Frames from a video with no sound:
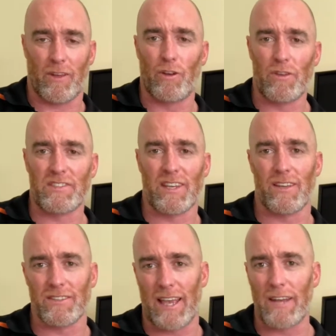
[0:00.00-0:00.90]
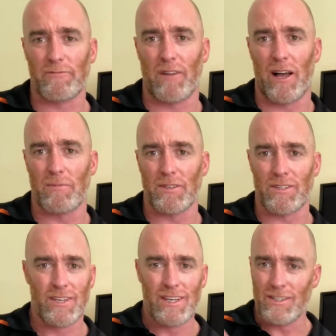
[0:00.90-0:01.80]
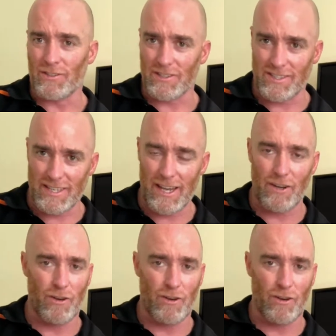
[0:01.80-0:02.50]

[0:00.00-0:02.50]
cells and fibers to send